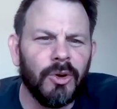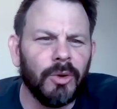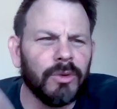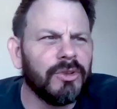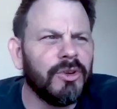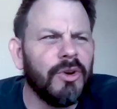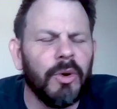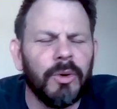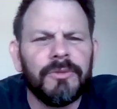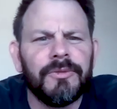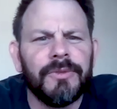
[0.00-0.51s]
it was
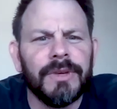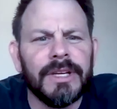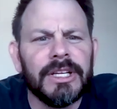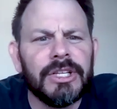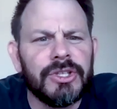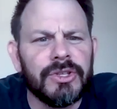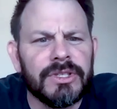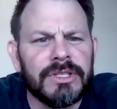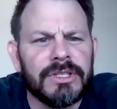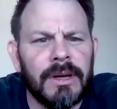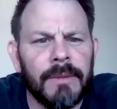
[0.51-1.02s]
called
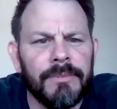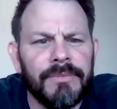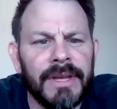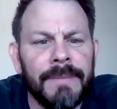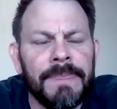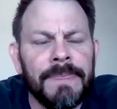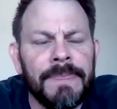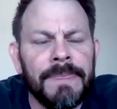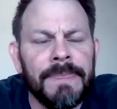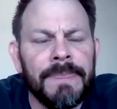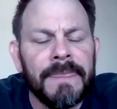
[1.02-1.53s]
Goldfish or
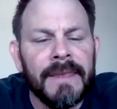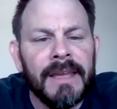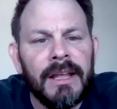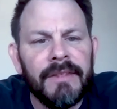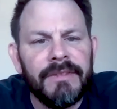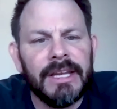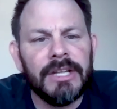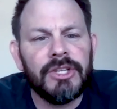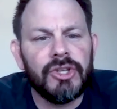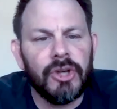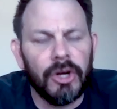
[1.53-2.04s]
something.
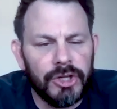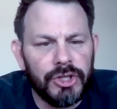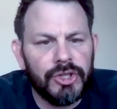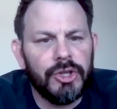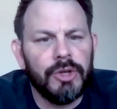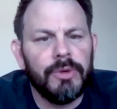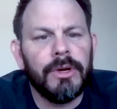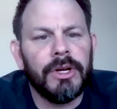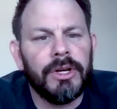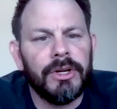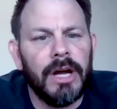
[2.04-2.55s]
They charge
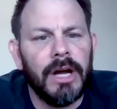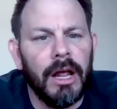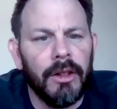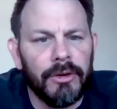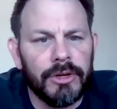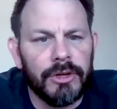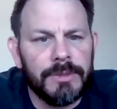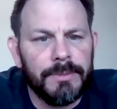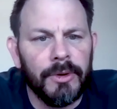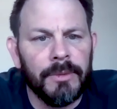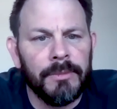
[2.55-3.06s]

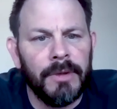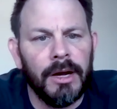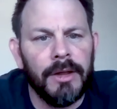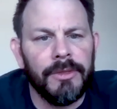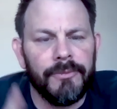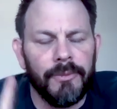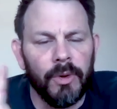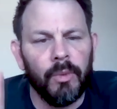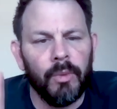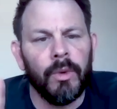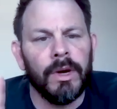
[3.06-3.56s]
$200 per
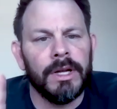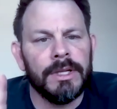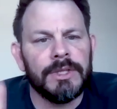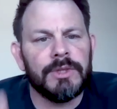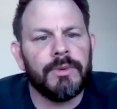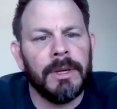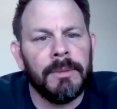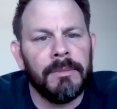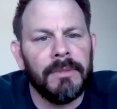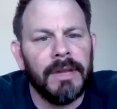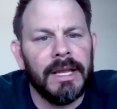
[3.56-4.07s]
month for one
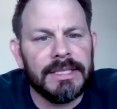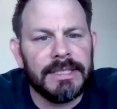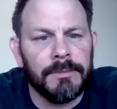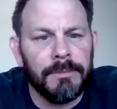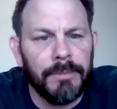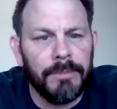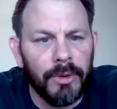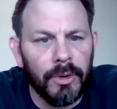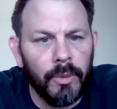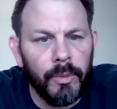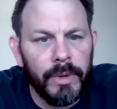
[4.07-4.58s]
swim
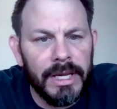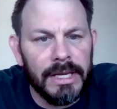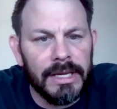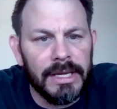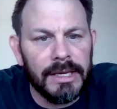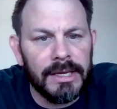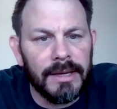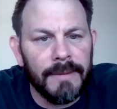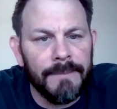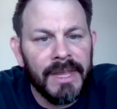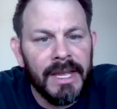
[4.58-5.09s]
lesson per
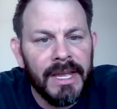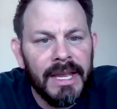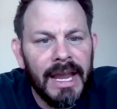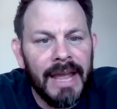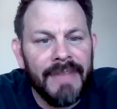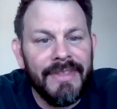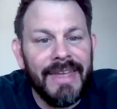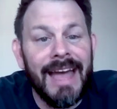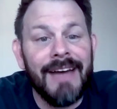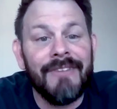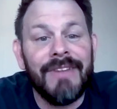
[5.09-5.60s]
week. Whoa.
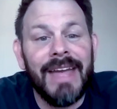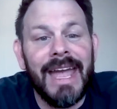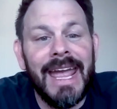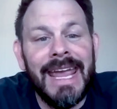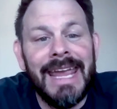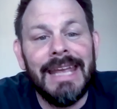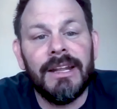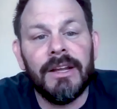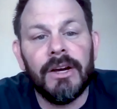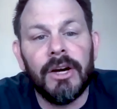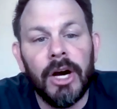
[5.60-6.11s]
And they have
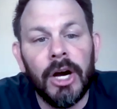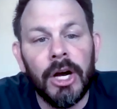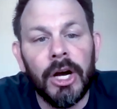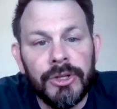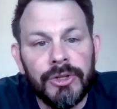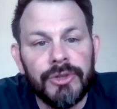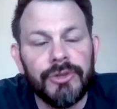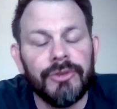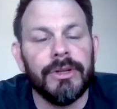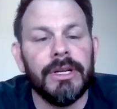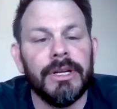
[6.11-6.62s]

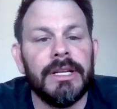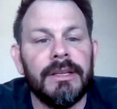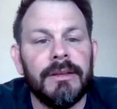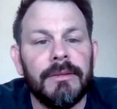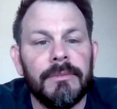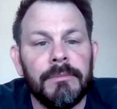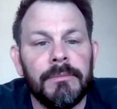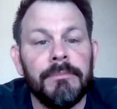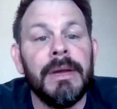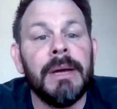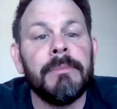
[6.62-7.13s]
800
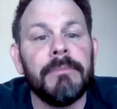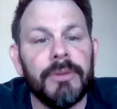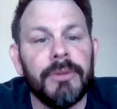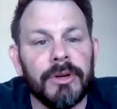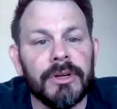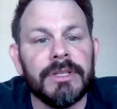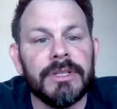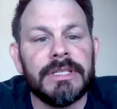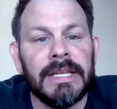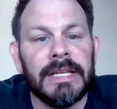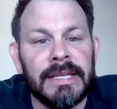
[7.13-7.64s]

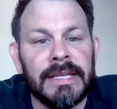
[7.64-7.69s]
members